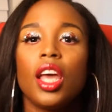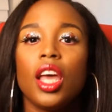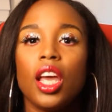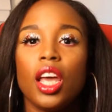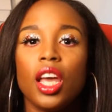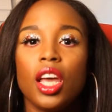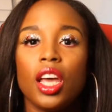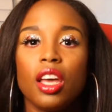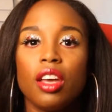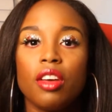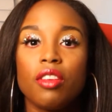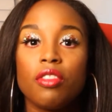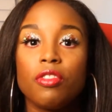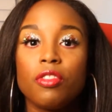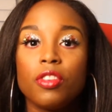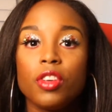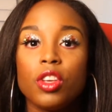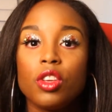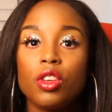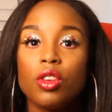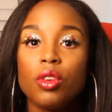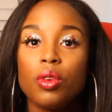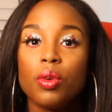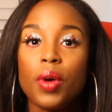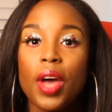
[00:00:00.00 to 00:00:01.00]
If
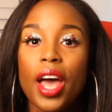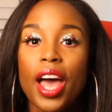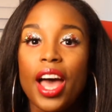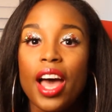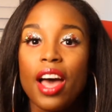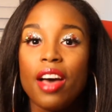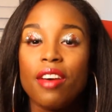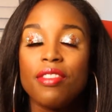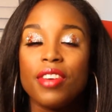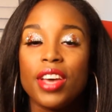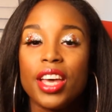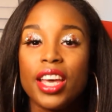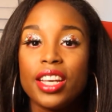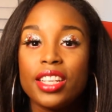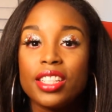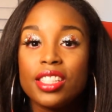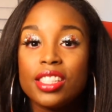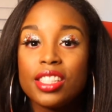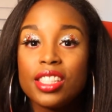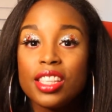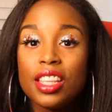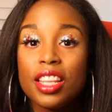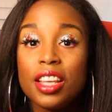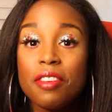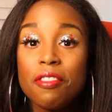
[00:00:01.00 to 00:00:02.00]
you have a
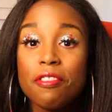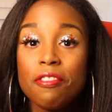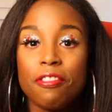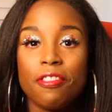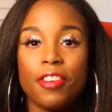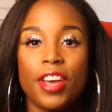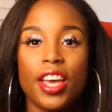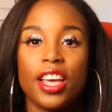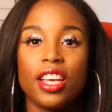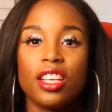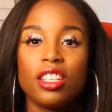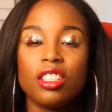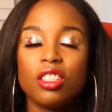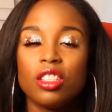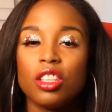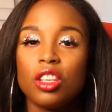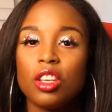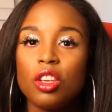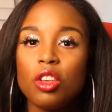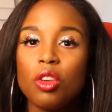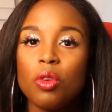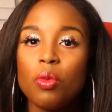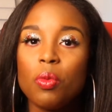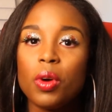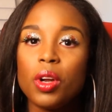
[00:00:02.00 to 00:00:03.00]
slim face,
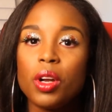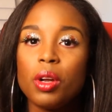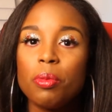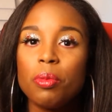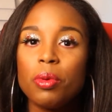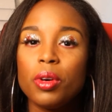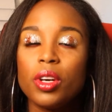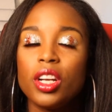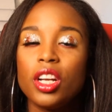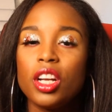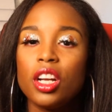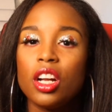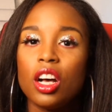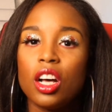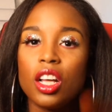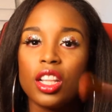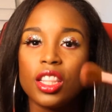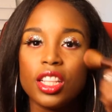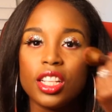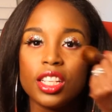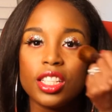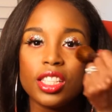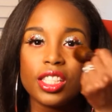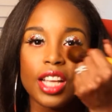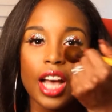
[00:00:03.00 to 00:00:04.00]
you want to put it
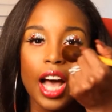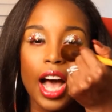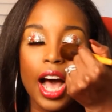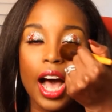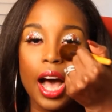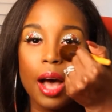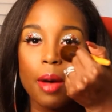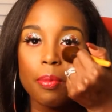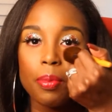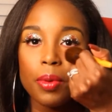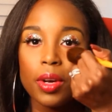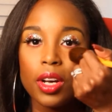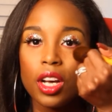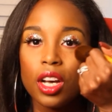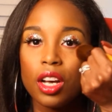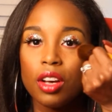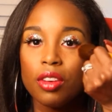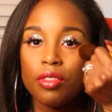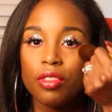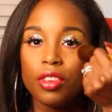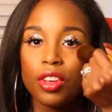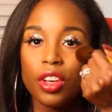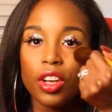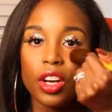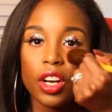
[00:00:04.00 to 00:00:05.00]
on the top
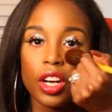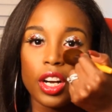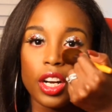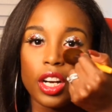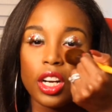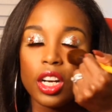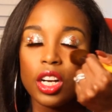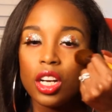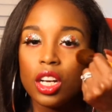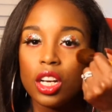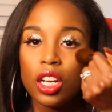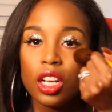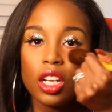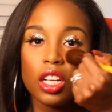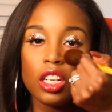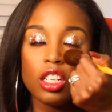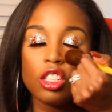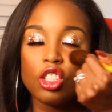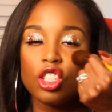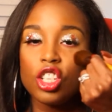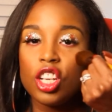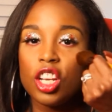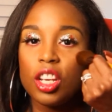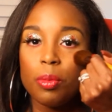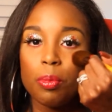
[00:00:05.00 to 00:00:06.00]
of your
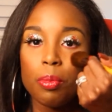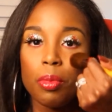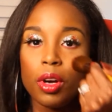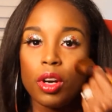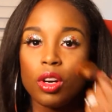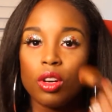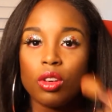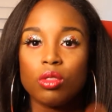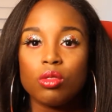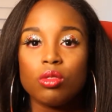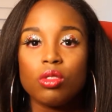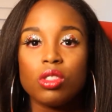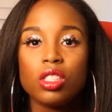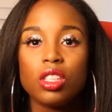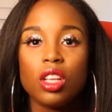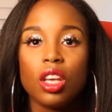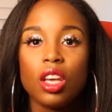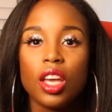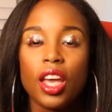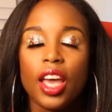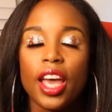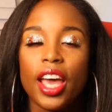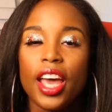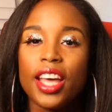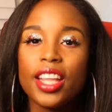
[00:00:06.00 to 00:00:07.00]
cheekbones,
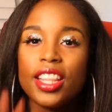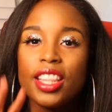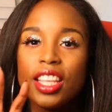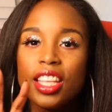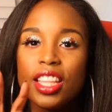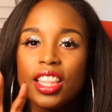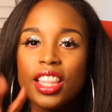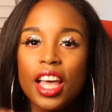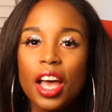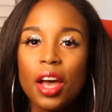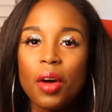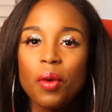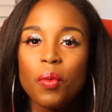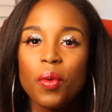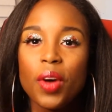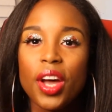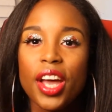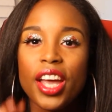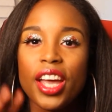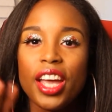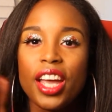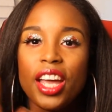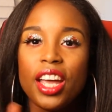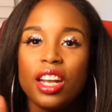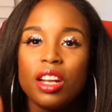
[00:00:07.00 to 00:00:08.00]
and then that
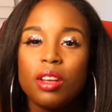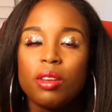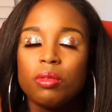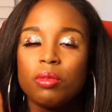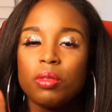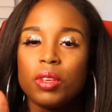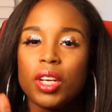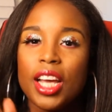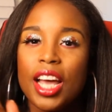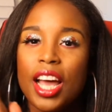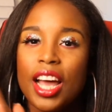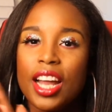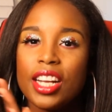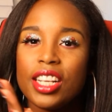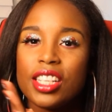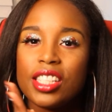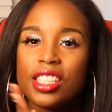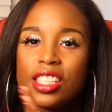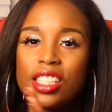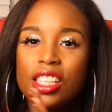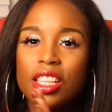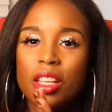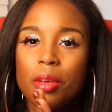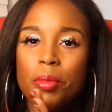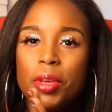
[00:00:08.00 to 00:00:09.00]
way it'll kind of
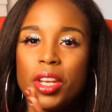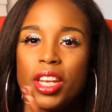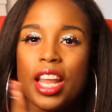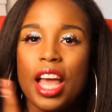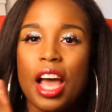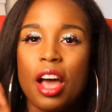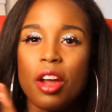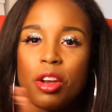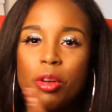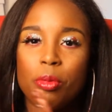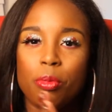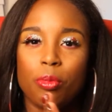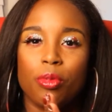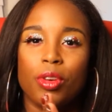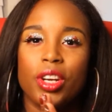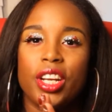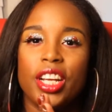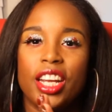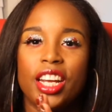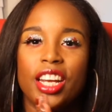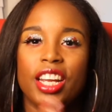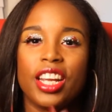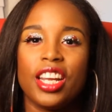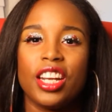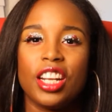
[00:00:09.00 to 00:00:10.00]
slim it down and bring
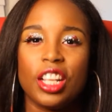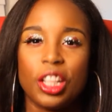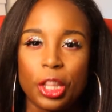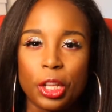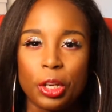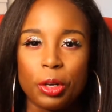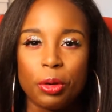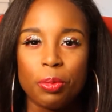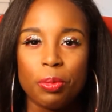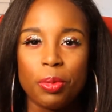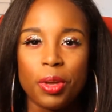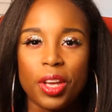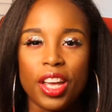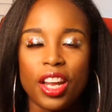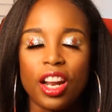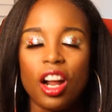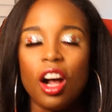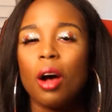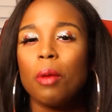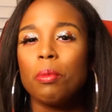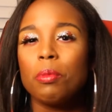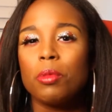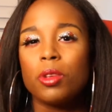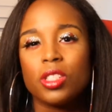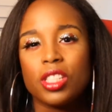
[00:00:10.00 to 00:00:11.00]
it in a little bit,
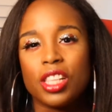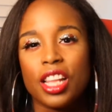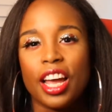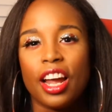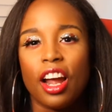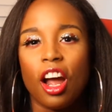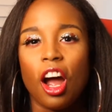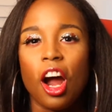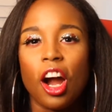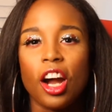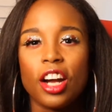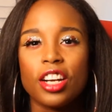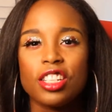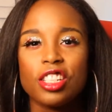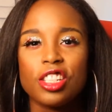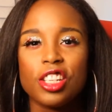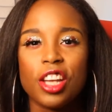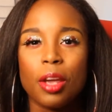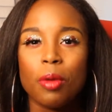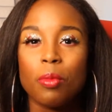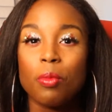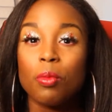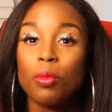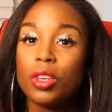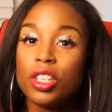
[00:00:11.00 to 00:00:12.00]
almost like a heart
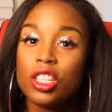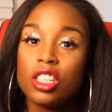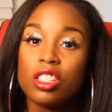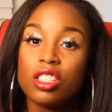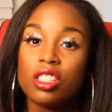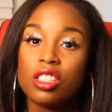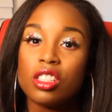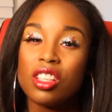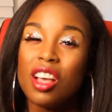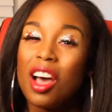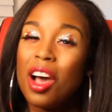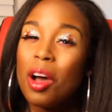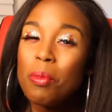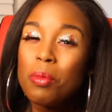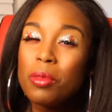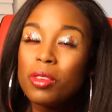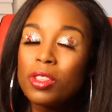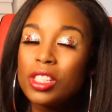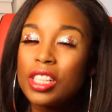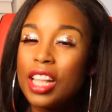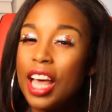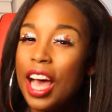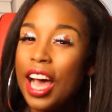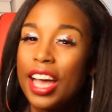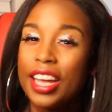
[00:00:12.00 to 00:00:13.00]
shape, which is
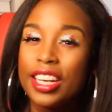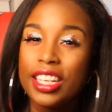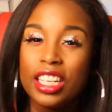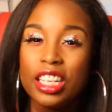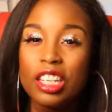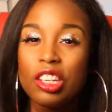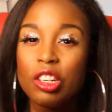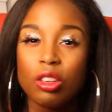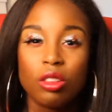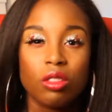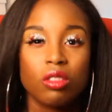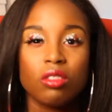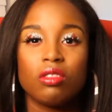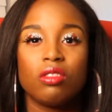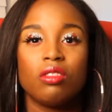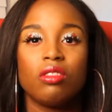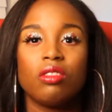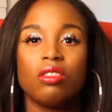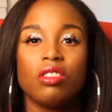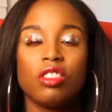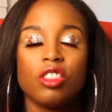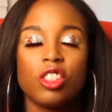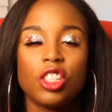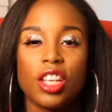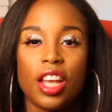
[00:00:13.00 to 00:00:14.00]
almost the ideal
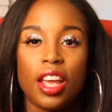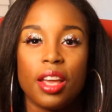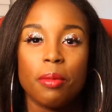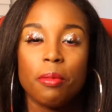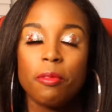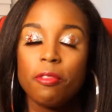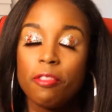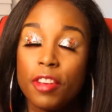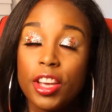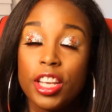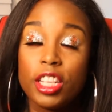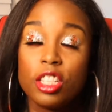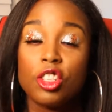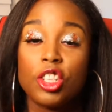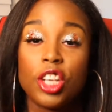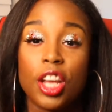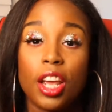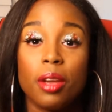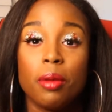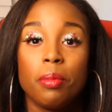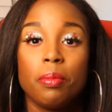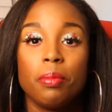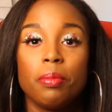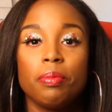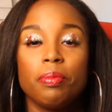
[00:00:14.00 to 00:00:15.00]
shape, face
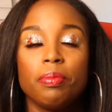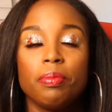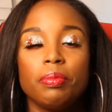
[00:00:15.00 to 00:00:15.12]
shape.